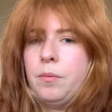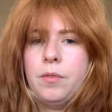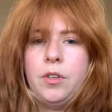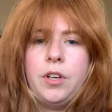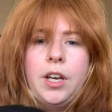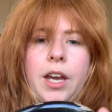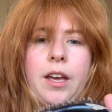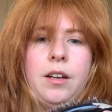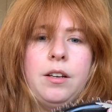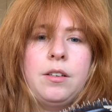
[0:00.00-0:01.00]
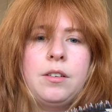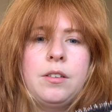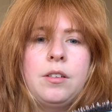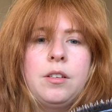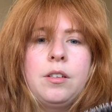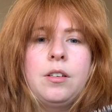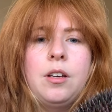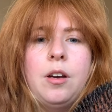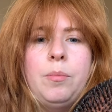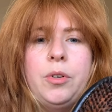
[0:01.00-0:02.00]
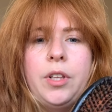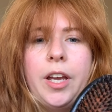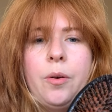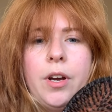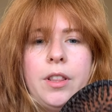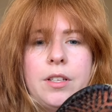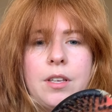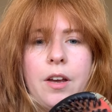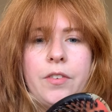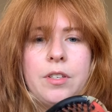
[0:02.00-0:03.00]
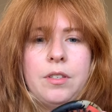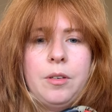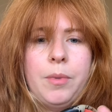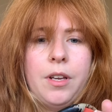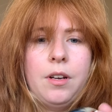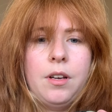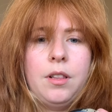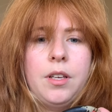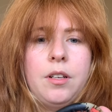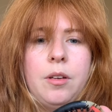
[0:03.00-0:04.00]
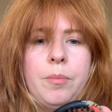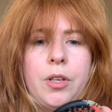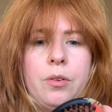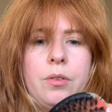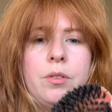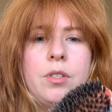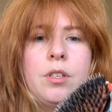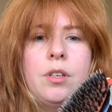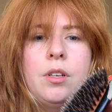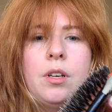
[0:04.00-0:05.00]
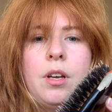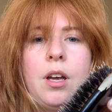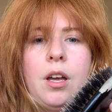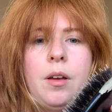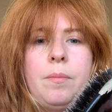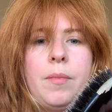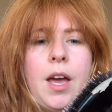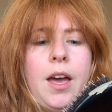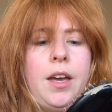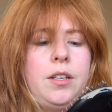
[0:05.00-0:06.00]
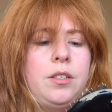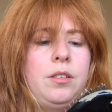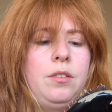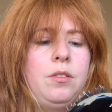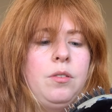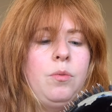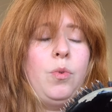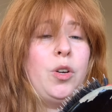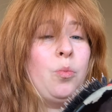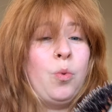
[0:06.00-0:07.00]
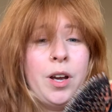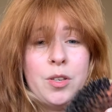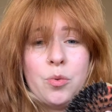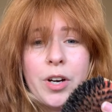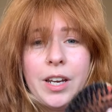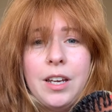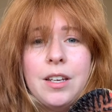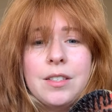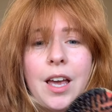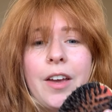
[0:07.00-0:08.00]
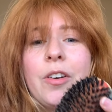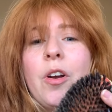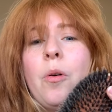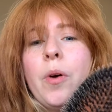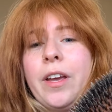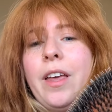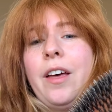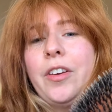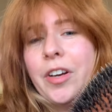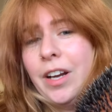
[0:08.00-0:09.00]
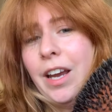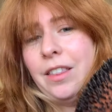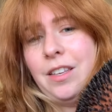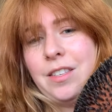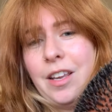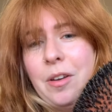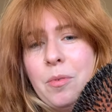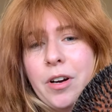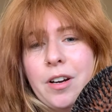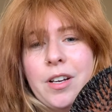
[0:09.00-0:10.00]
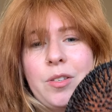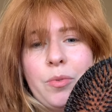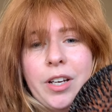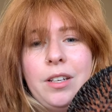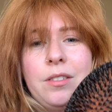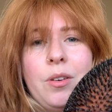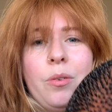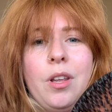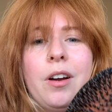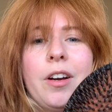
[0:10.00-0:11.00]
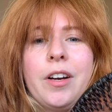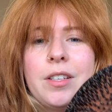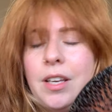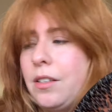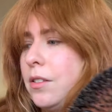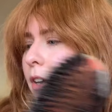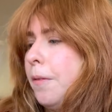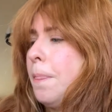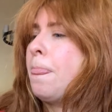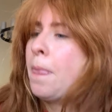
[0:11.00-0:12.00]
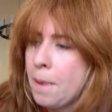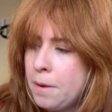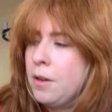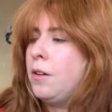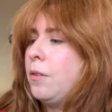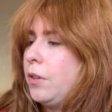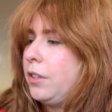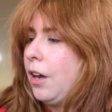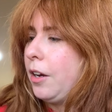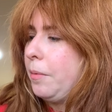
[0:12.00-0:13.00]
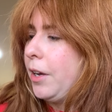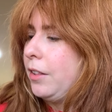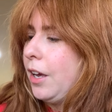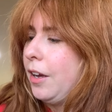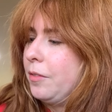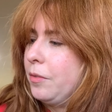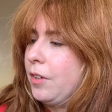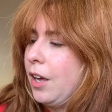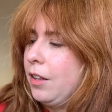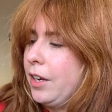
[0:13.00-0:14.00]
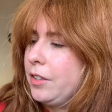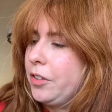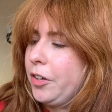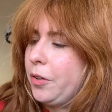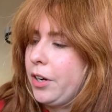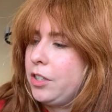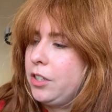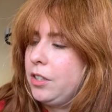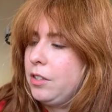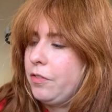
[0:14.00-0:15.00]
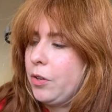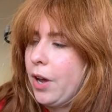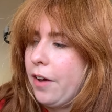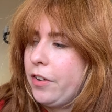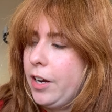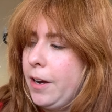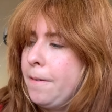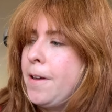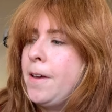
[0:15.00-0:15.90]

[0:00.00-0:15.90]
You can get a bootleg one that's obviously been a little abused at what was Ricky's. I don't know where the hell you're gonna get this anymore because Ricky's no longer exists. So we'll talk about that. I'll answer your questions if you have any.